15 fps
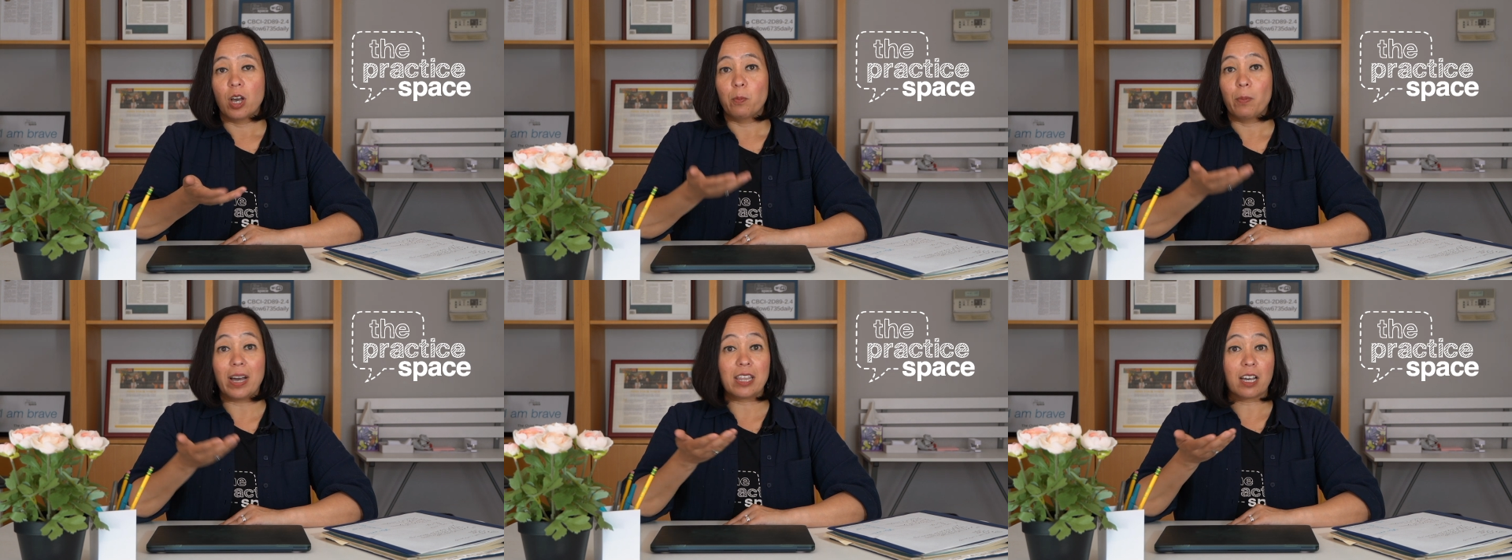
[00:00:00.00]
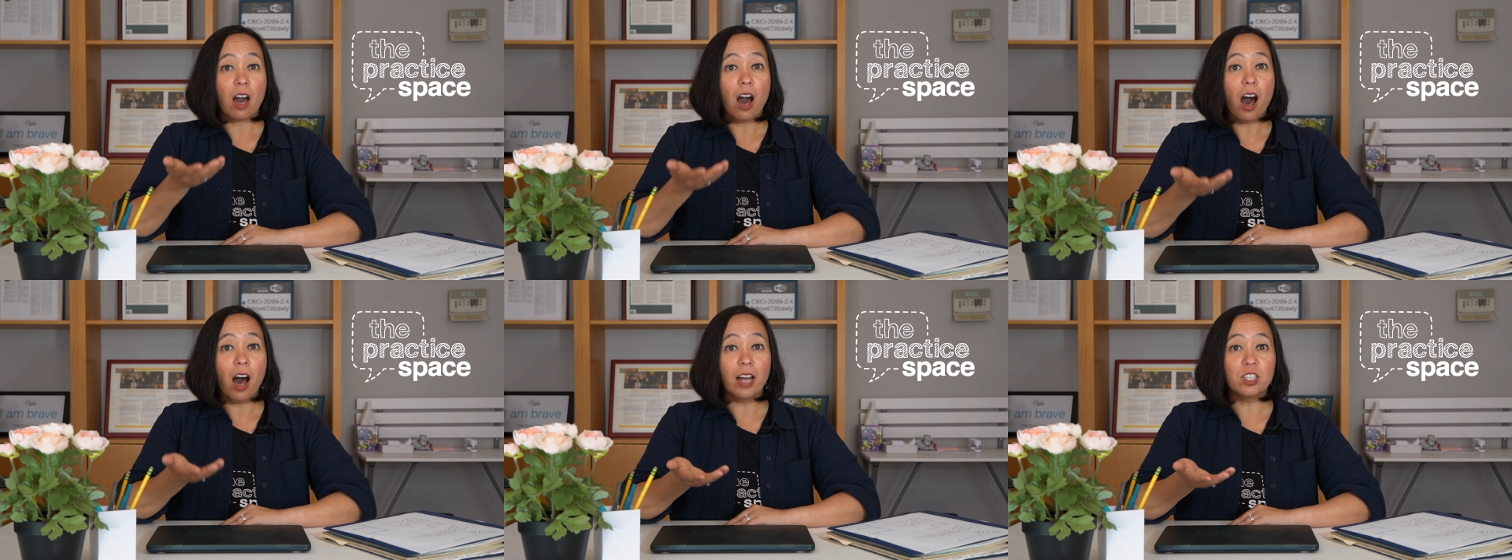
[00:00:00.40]
by the
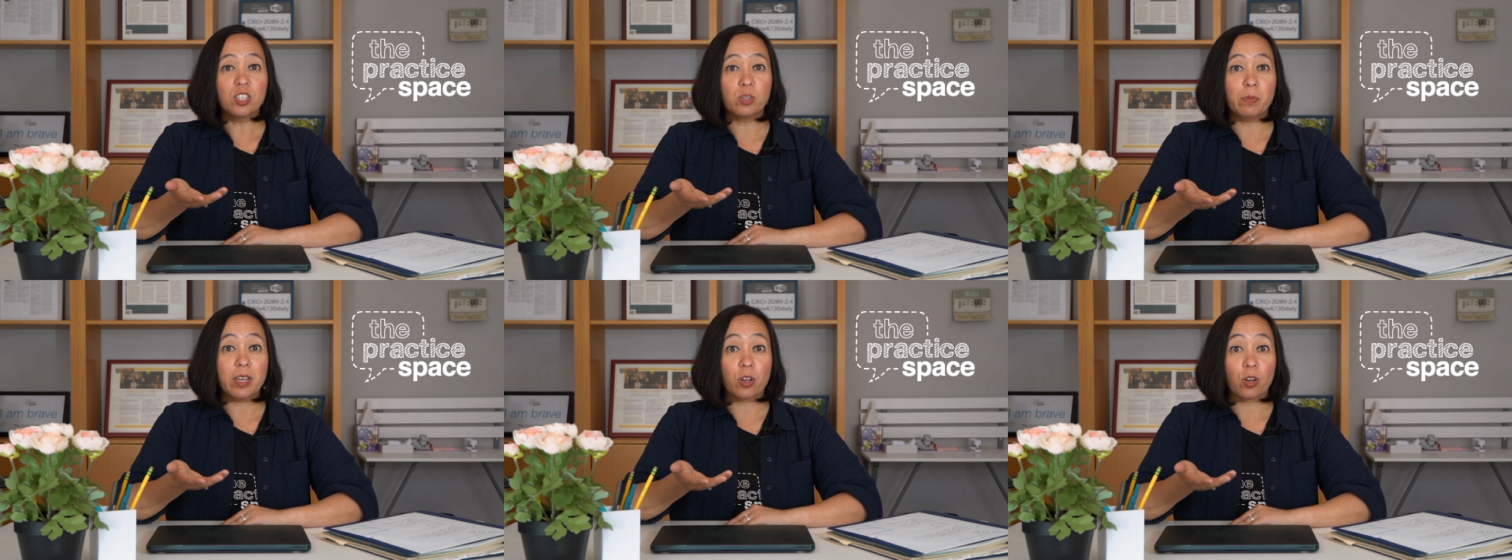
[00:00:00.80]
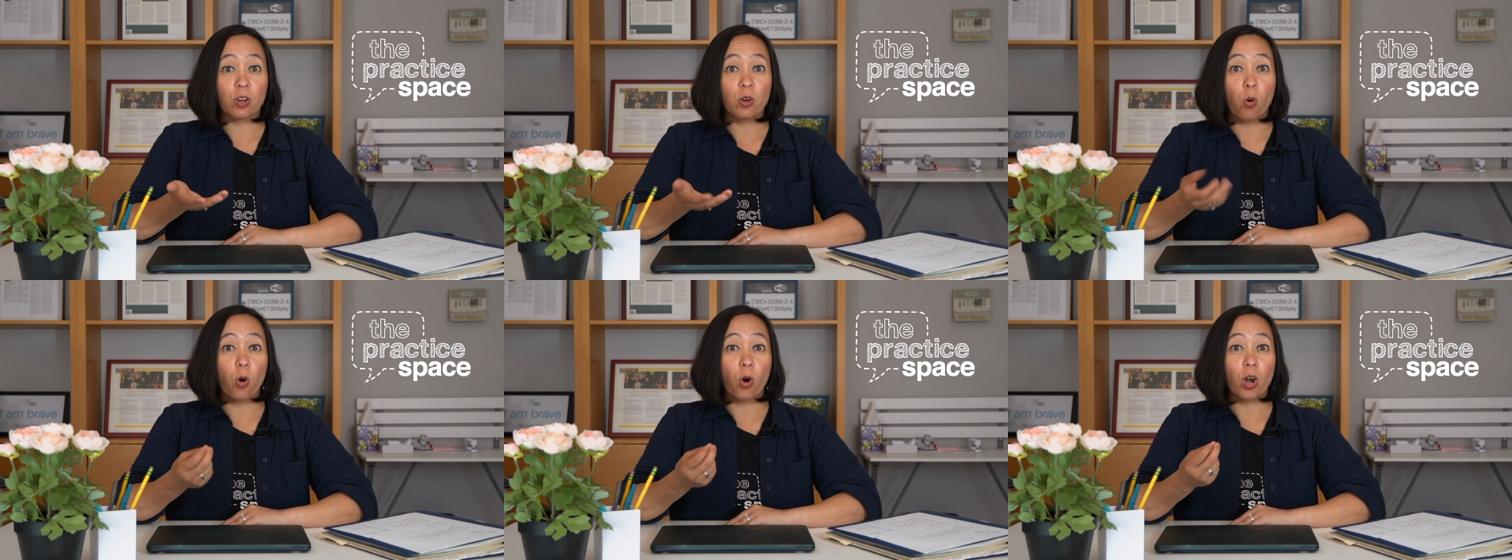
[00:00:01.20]
con speaker
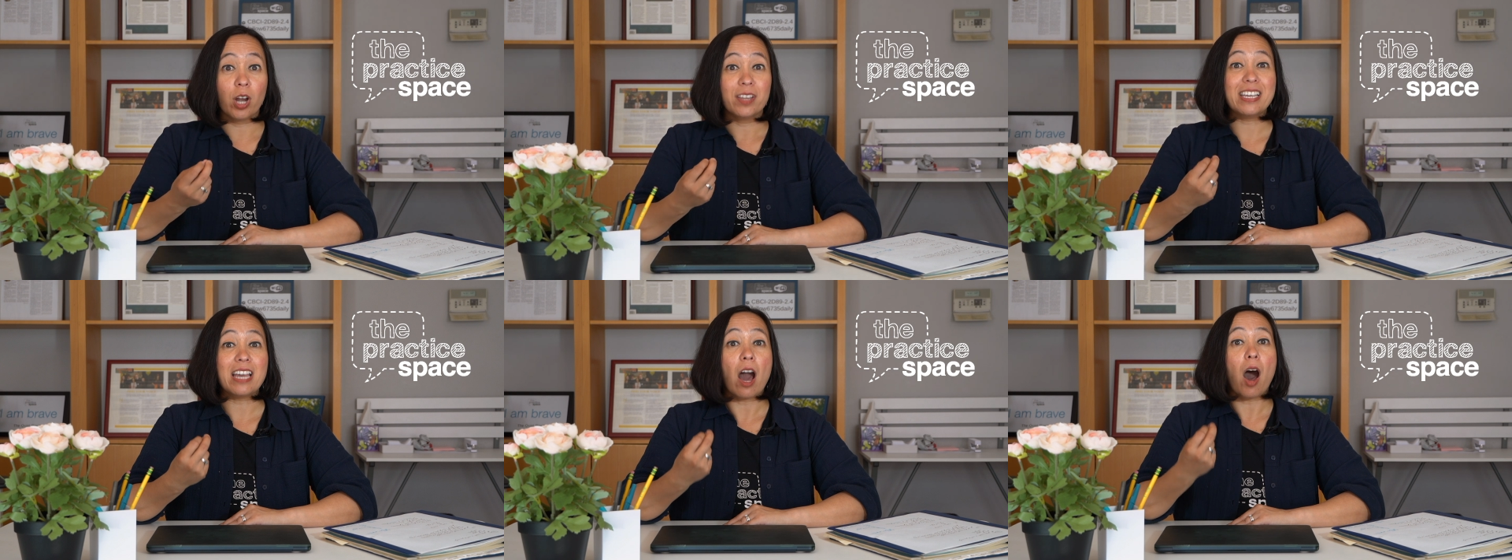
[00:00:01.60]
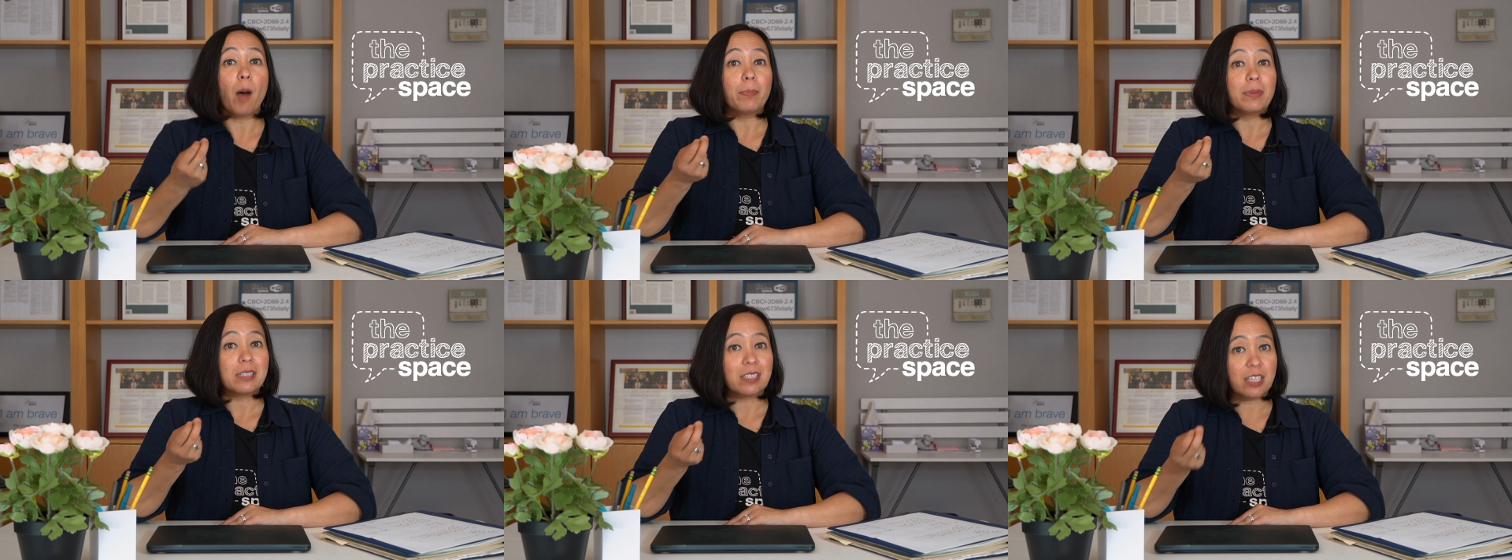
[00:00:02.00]
or the
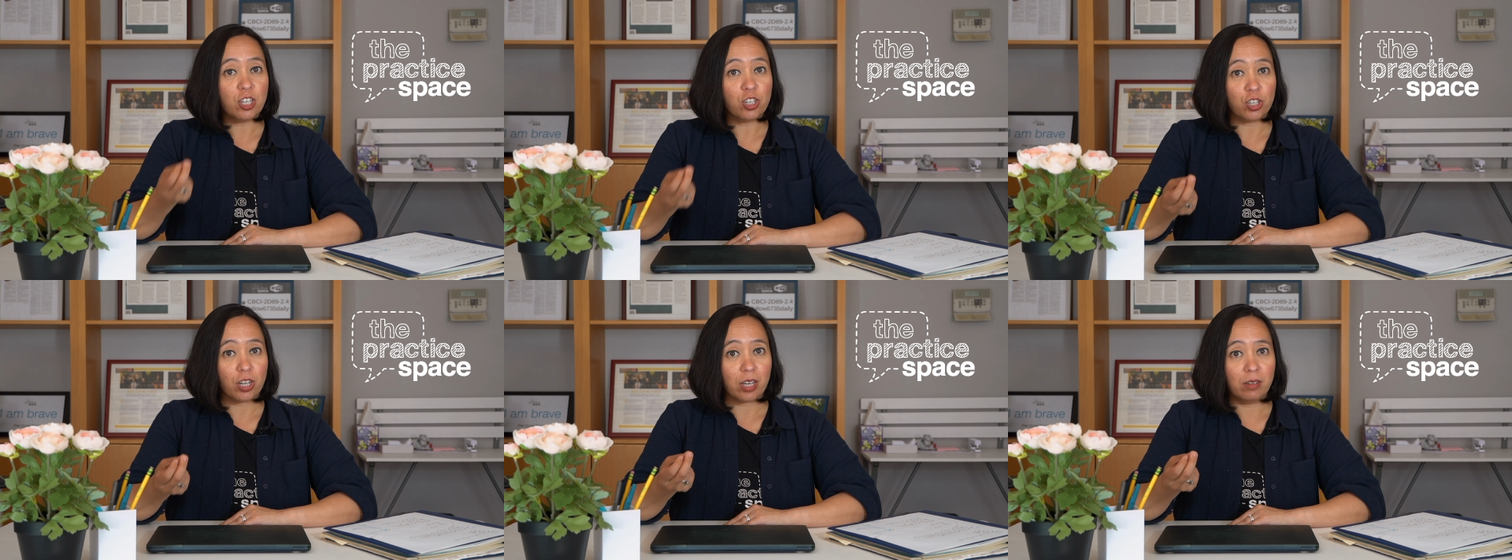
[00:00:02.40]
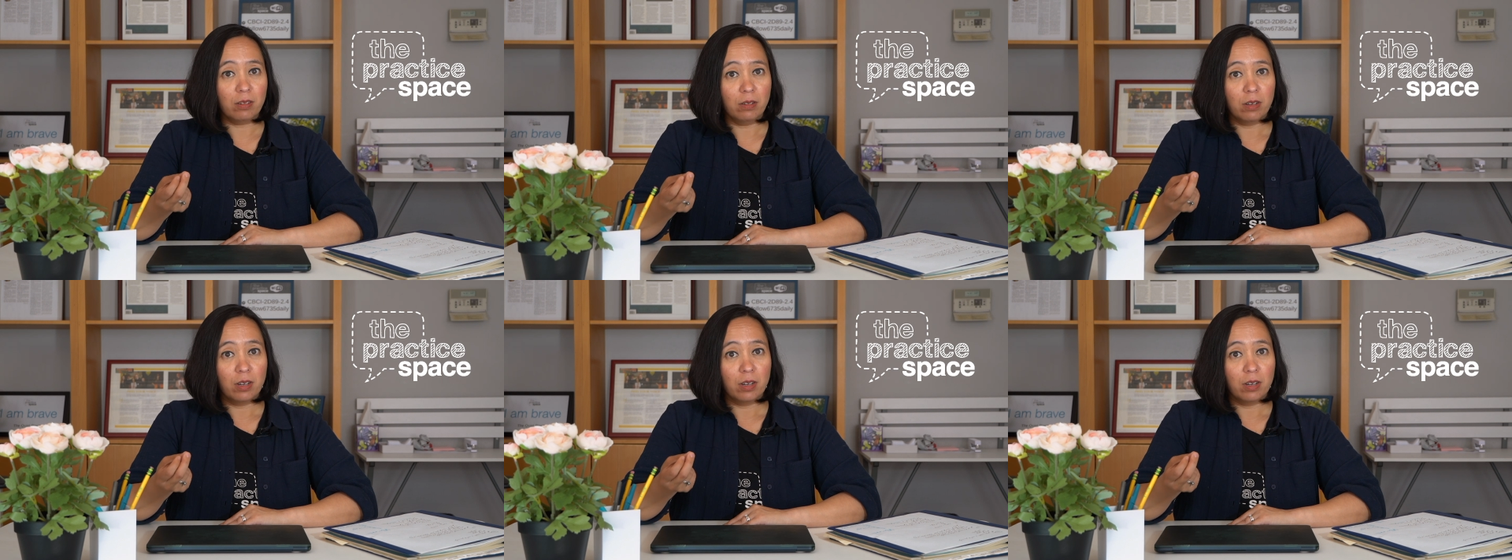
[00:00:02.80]
opposition,